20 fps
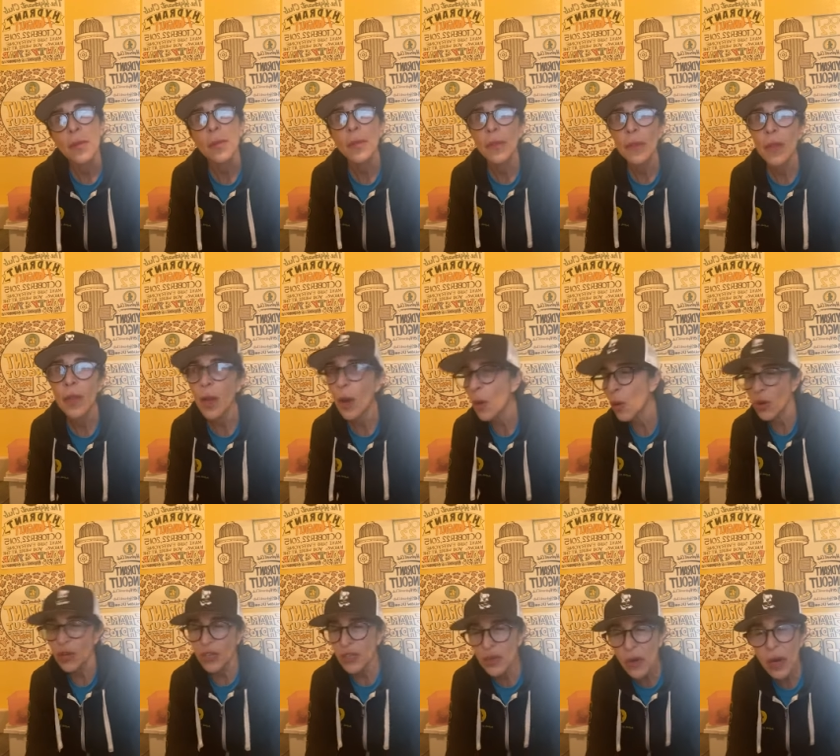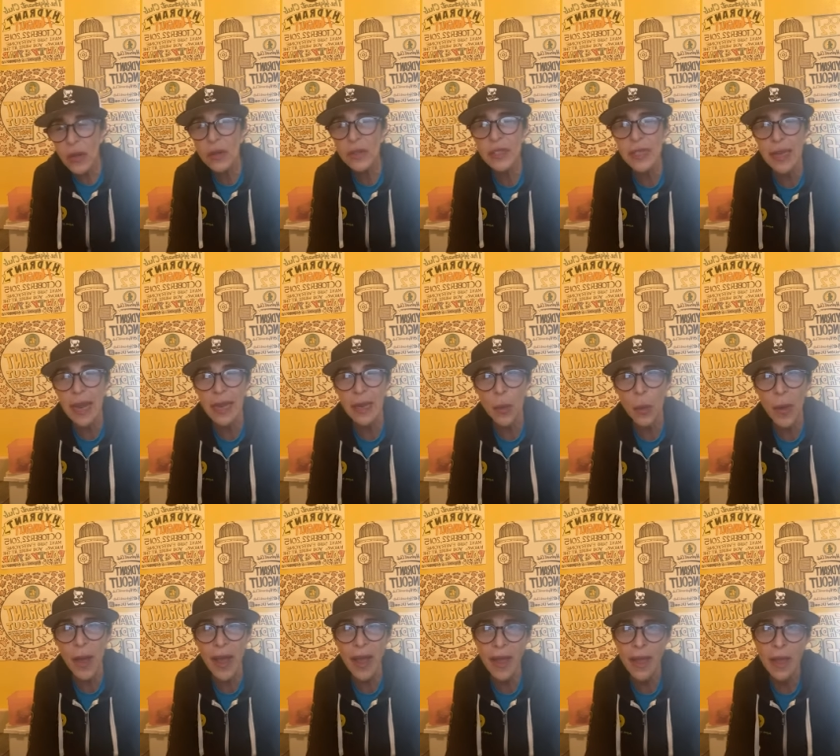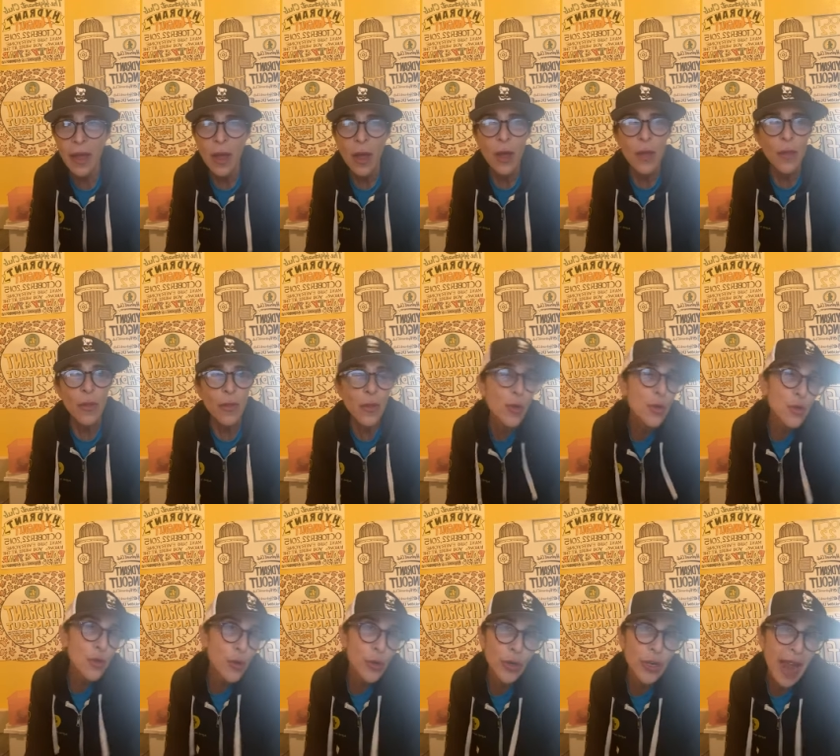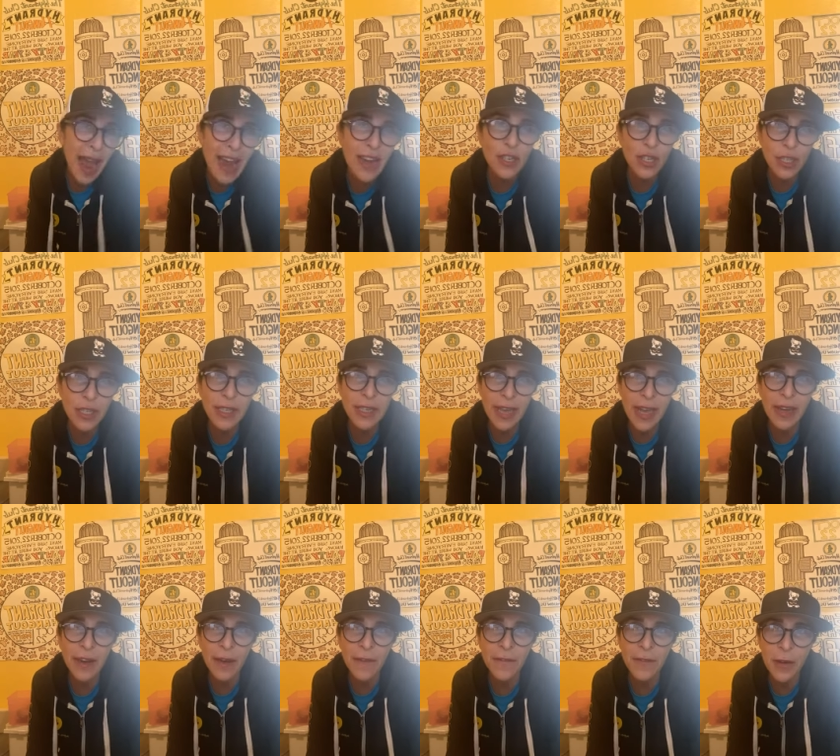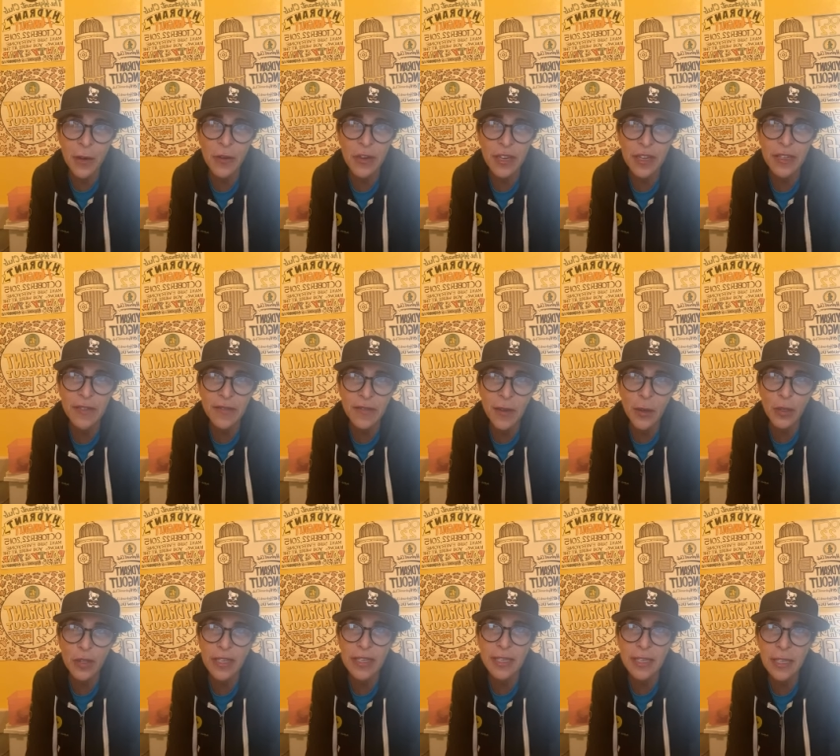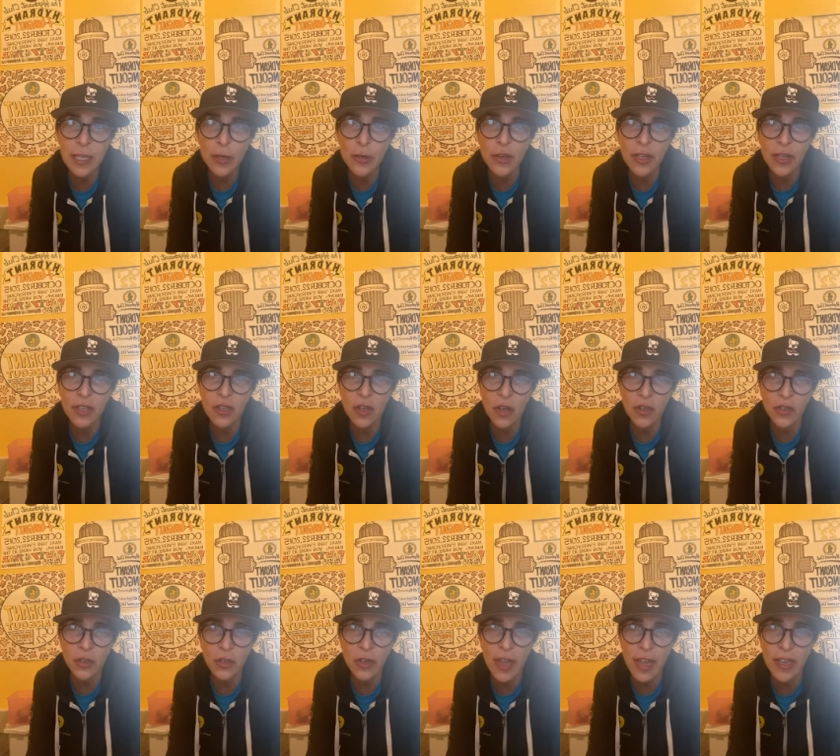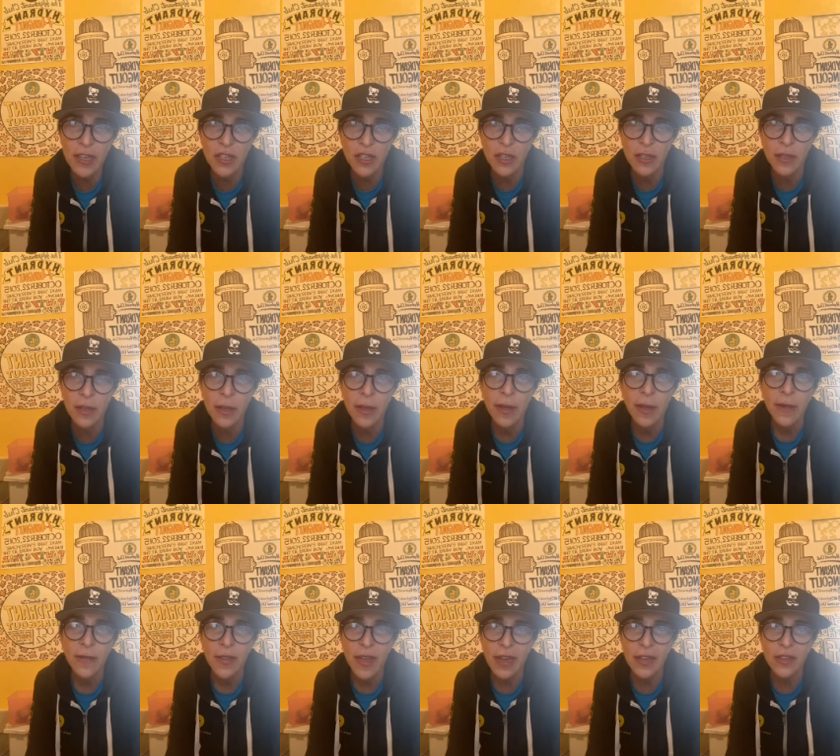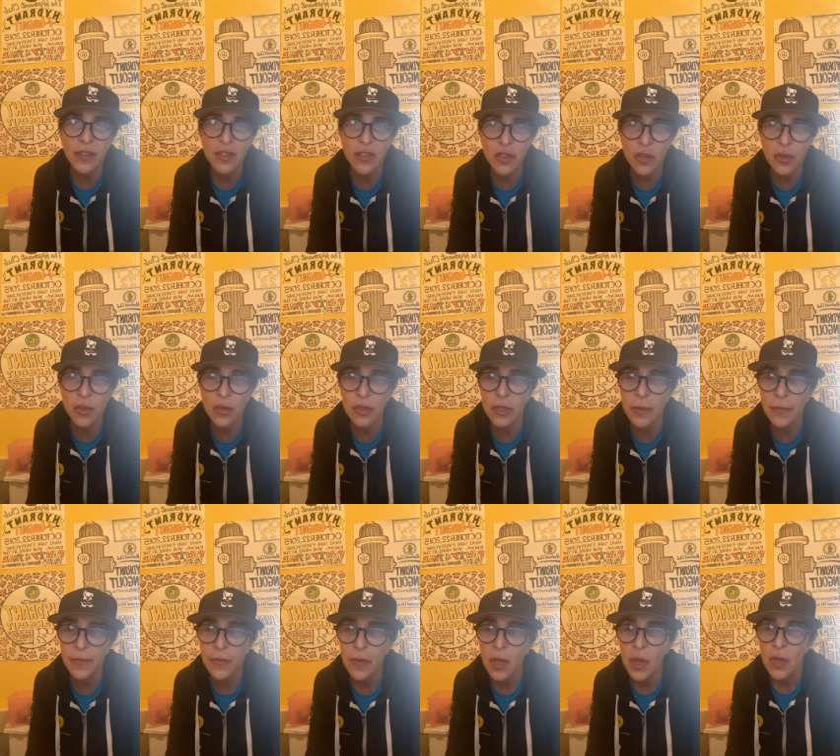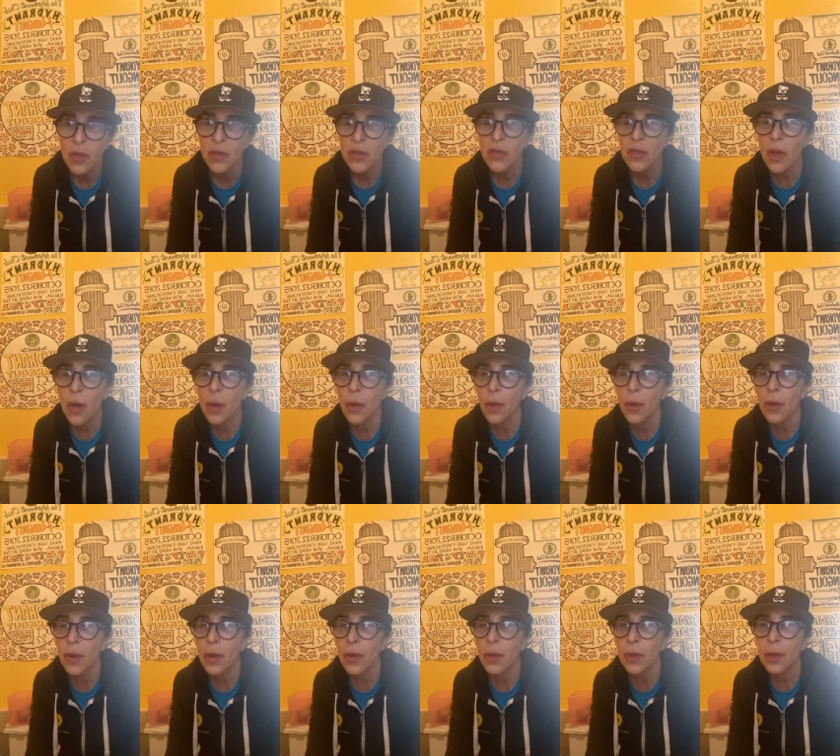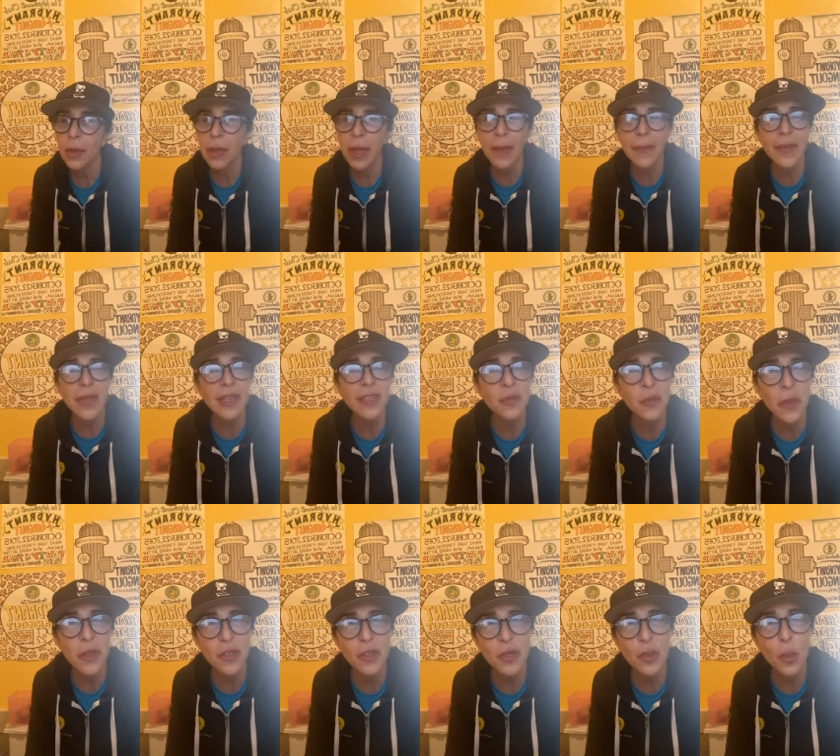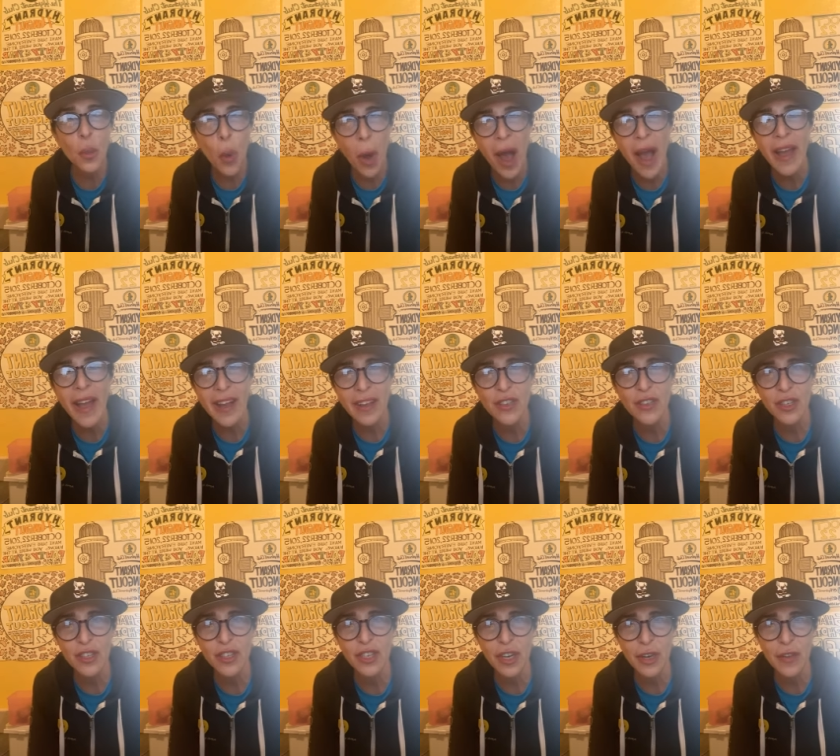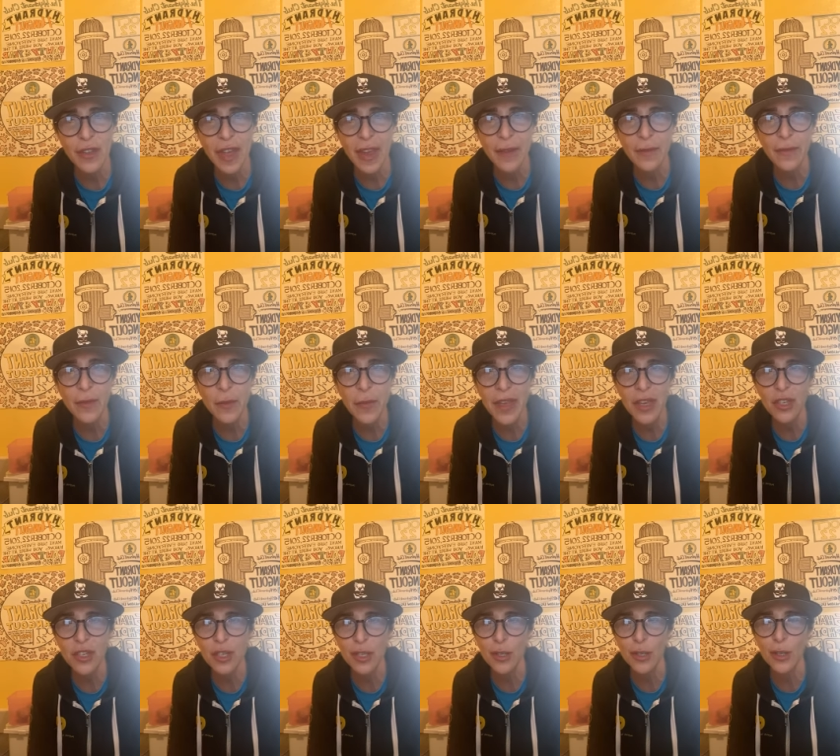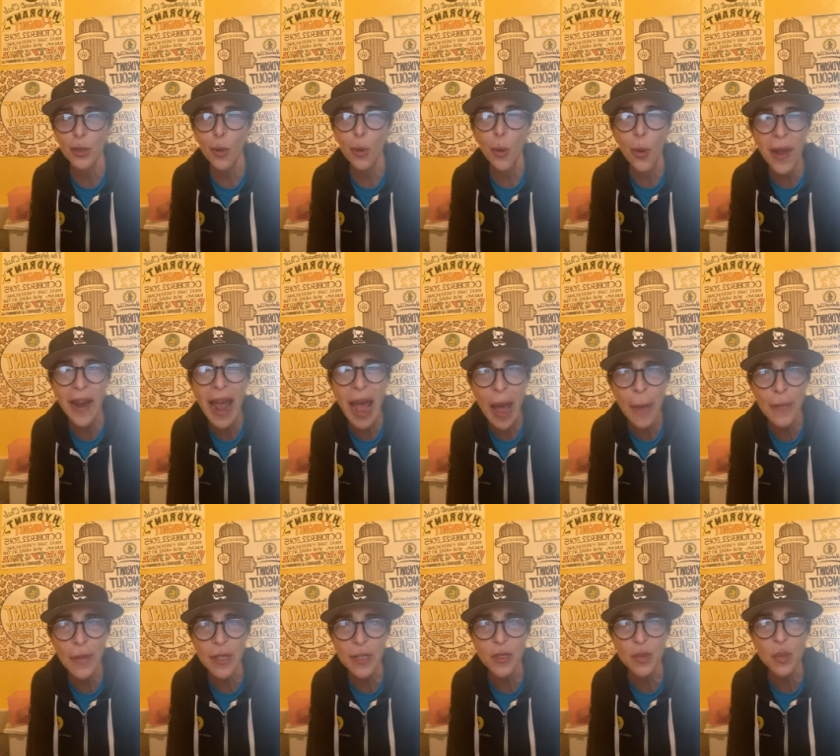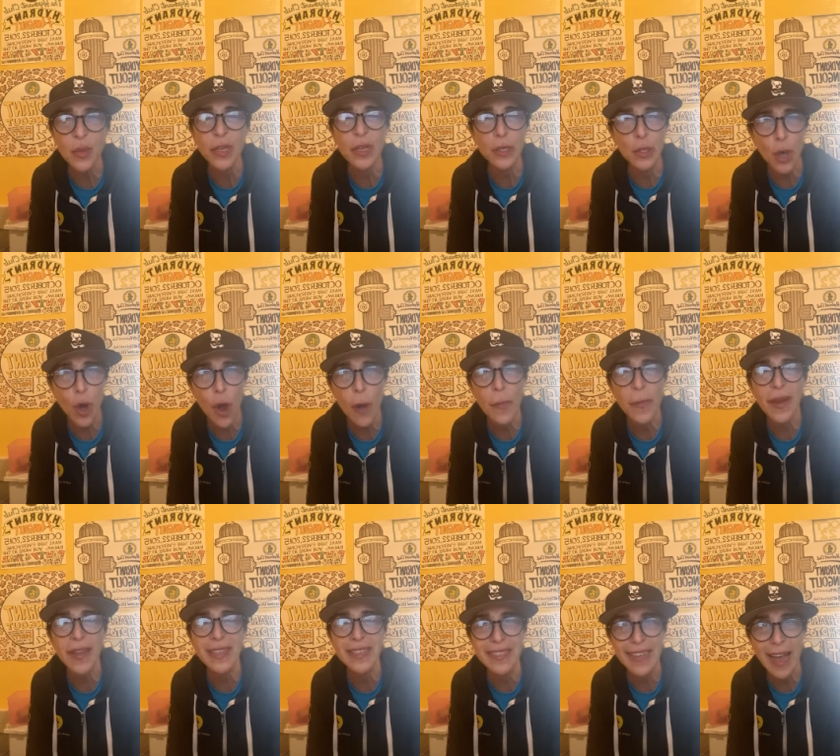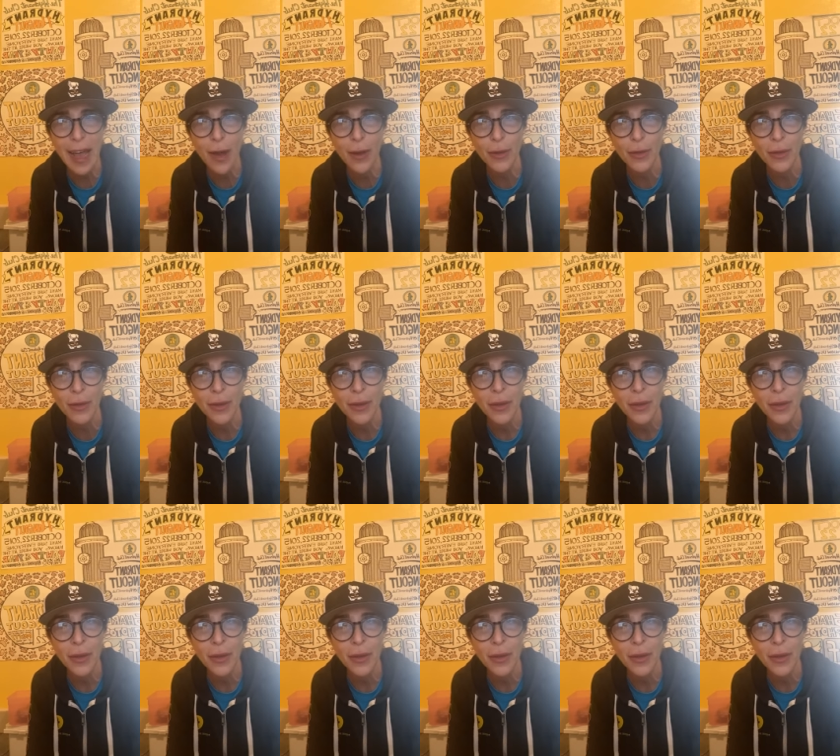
you know, or struggles in any way, you could actually get a fairly, fairly serious altercation that ensues. So, let me explain to you why I just shared that information. So, what happens when a dog bites down